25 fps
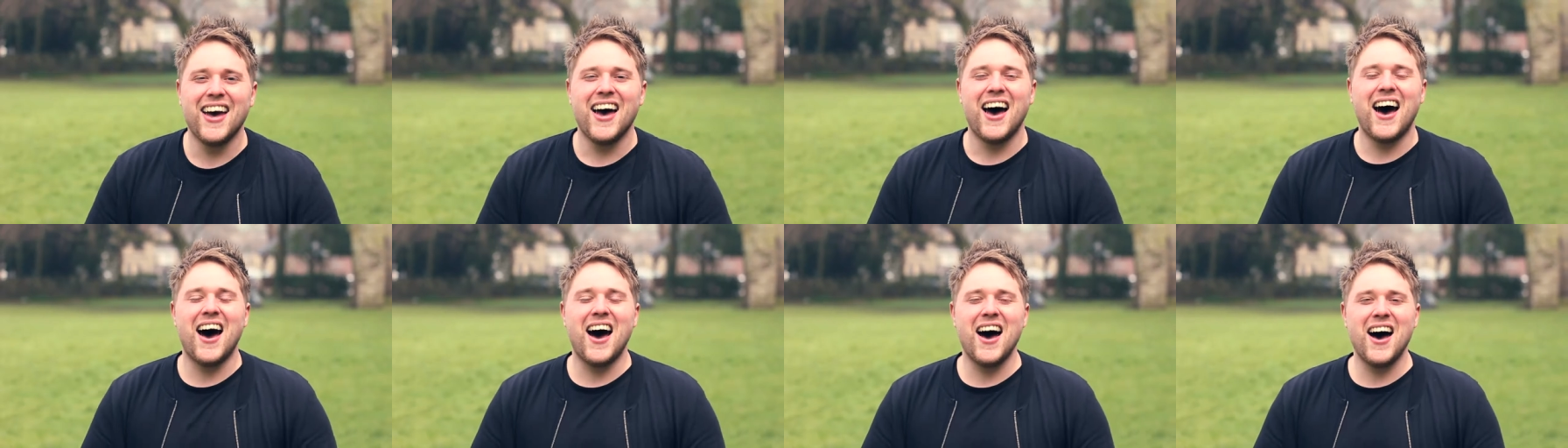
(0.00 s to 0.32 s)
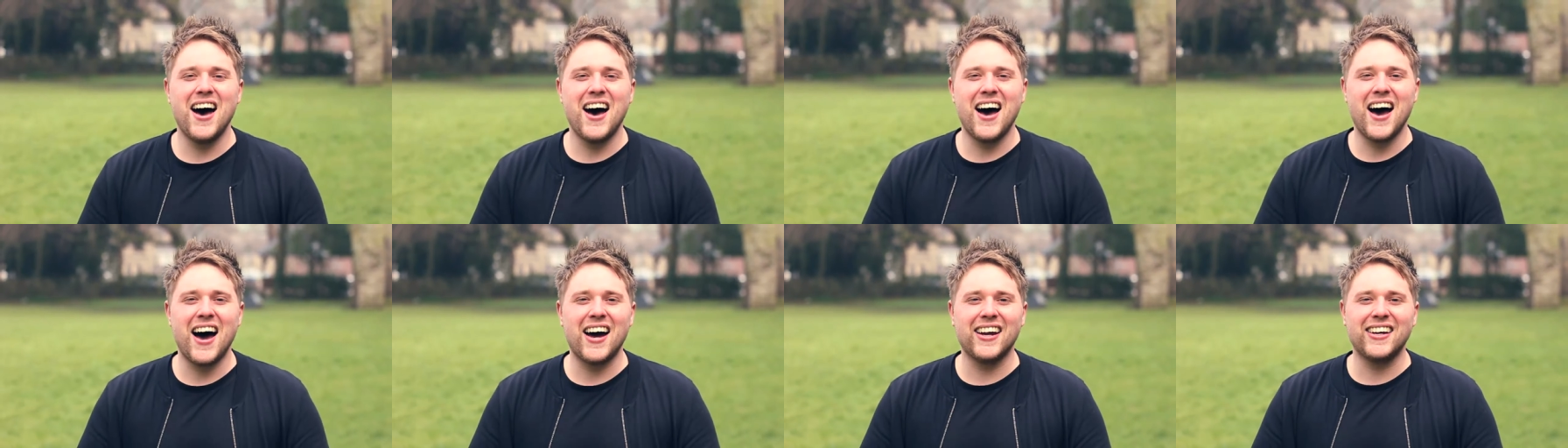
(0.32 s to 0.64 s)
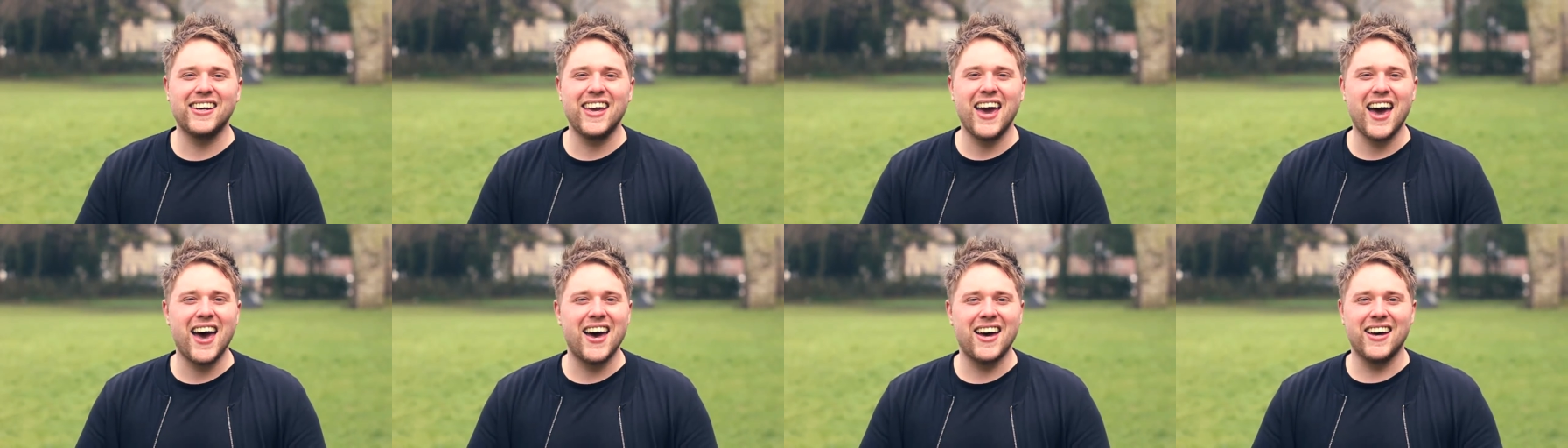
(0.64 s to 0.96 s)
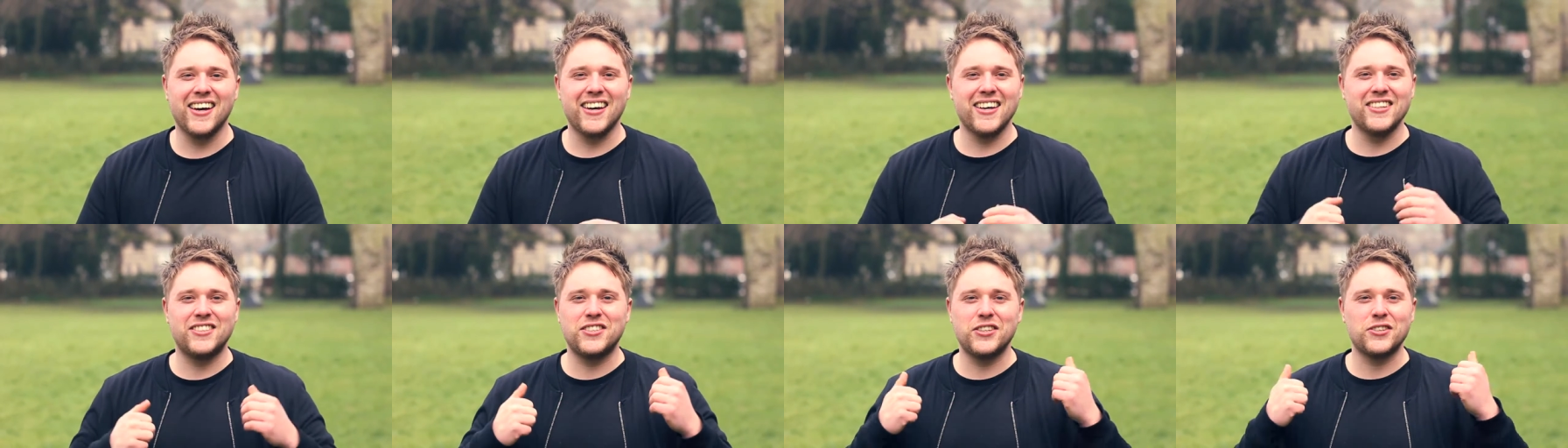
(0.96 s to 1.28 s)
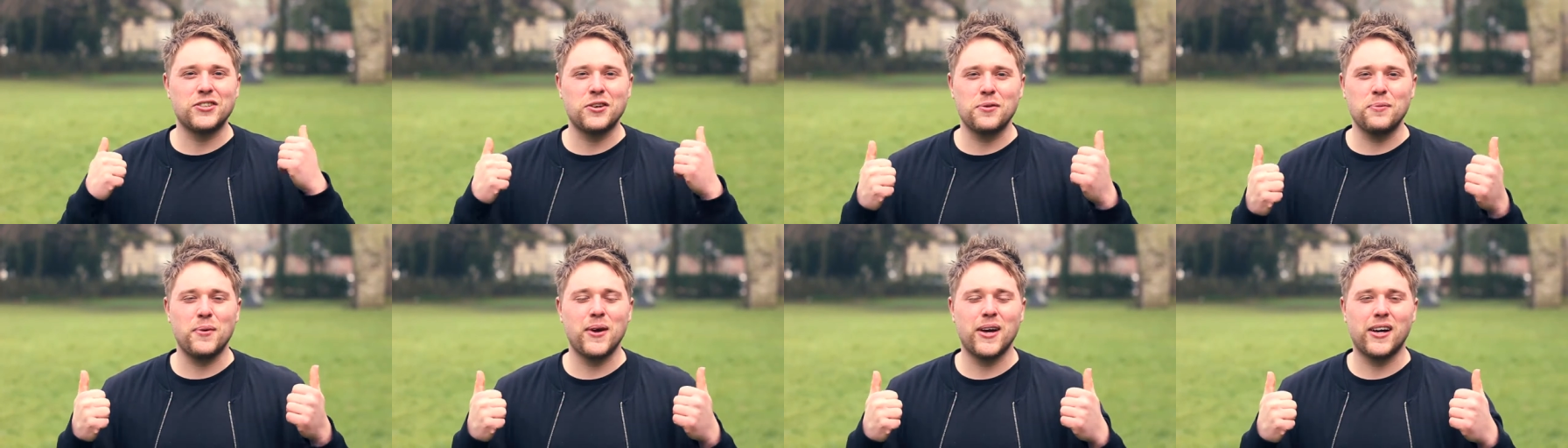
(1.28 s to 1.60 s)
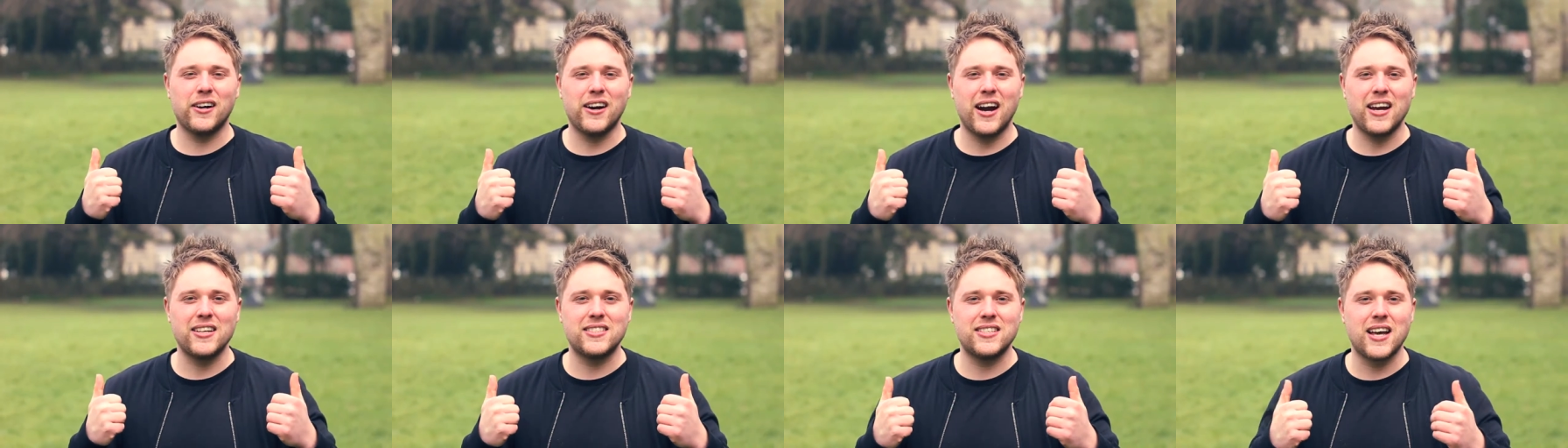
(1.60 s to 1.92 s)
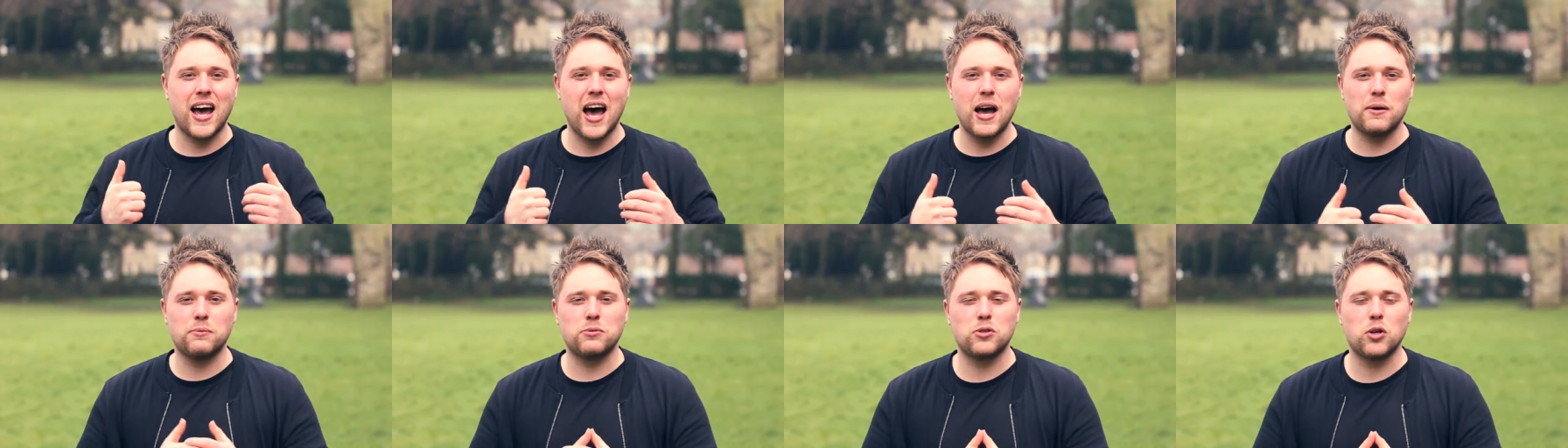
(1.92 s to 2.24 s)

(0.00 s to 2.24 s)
Uh, and yeah, it's just going to be a great time.